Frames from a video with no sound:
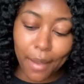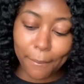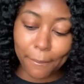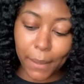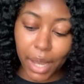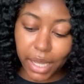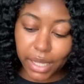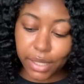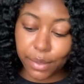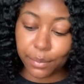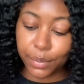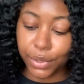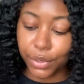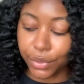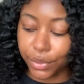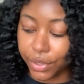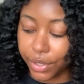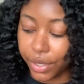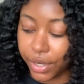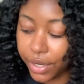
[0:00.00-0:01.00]
My
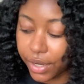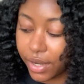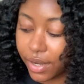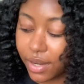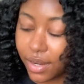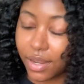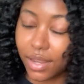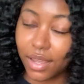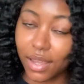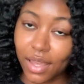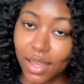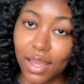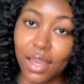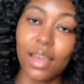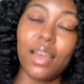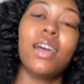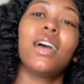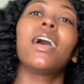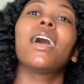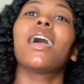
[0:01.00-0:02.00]
computer
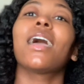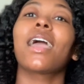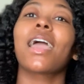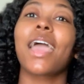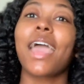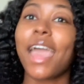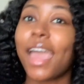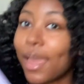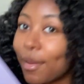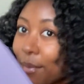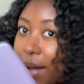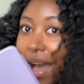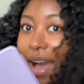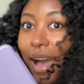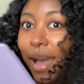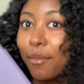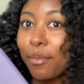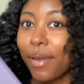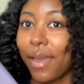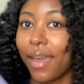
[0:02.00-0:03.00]
and
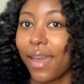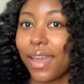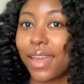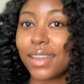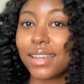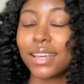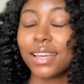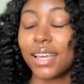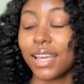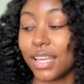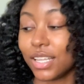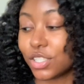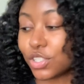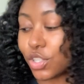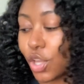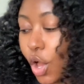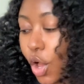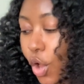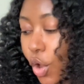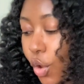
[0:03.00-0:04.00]
my iPad.
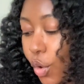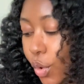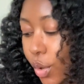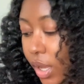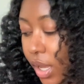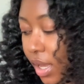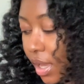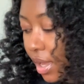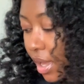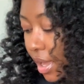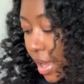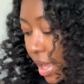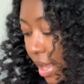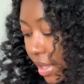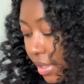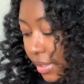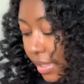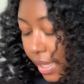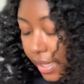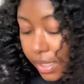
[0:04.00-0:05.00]
So
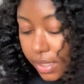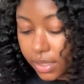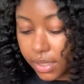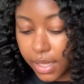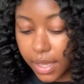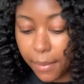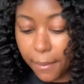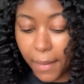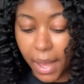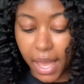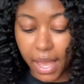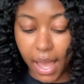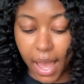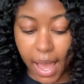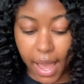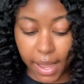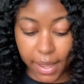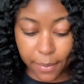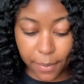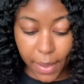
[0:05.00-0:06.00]
luckily my
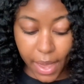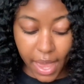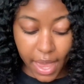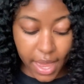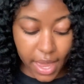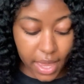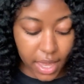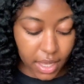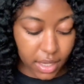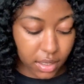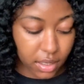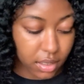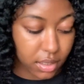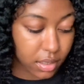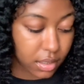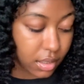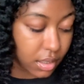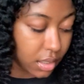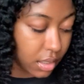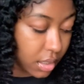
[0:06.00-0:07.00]
iPad
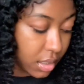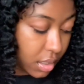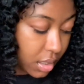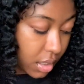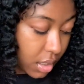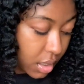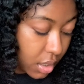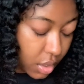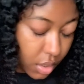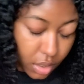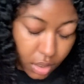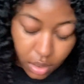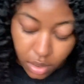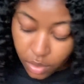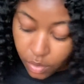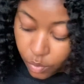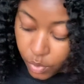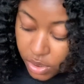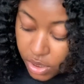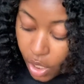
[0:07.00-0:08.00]

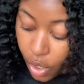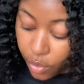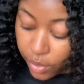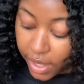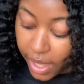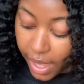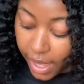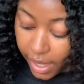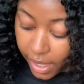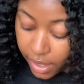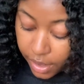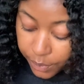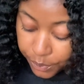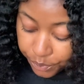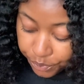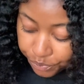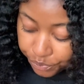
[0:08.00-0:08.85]
was okay.